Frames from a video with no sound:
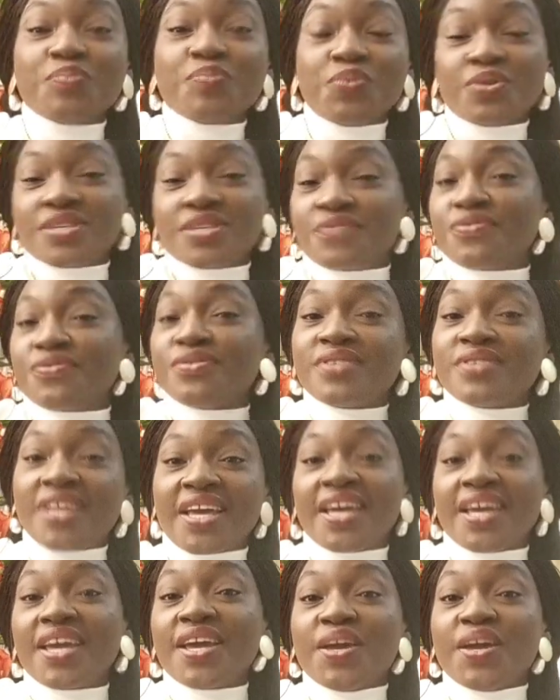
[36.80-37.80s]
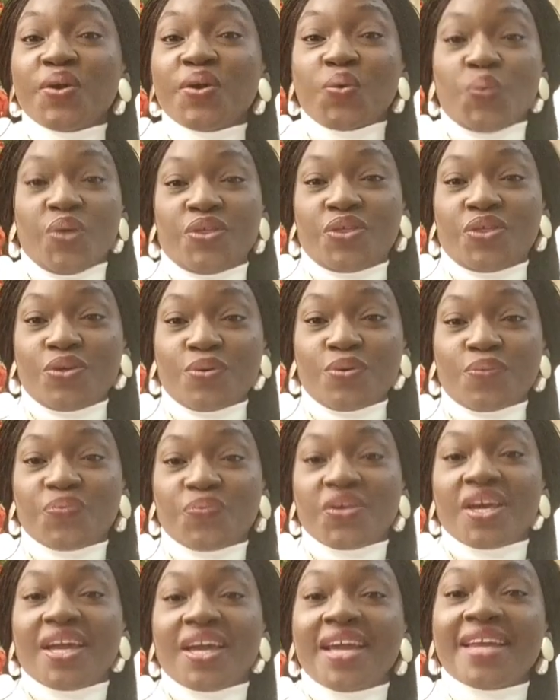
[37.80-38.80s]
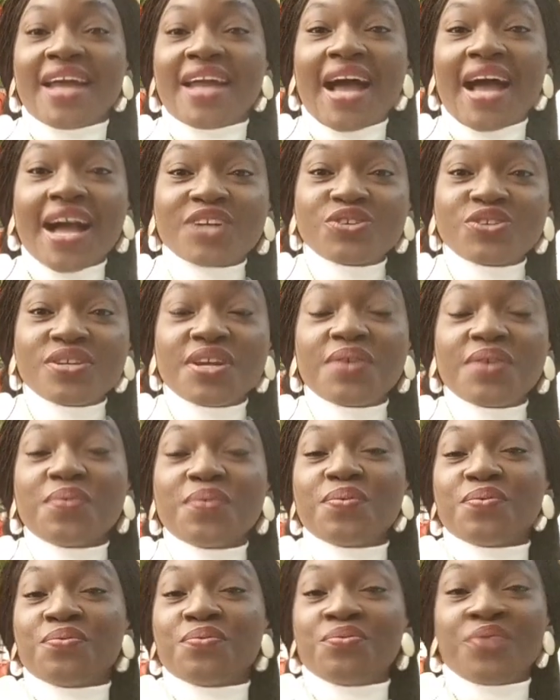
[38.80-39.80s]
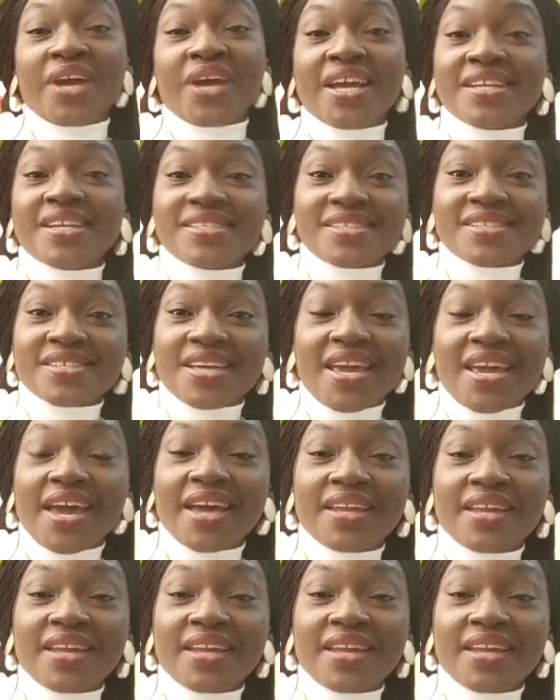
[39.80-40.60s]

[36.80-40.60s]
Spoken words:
beautiful day with you. It actually rained here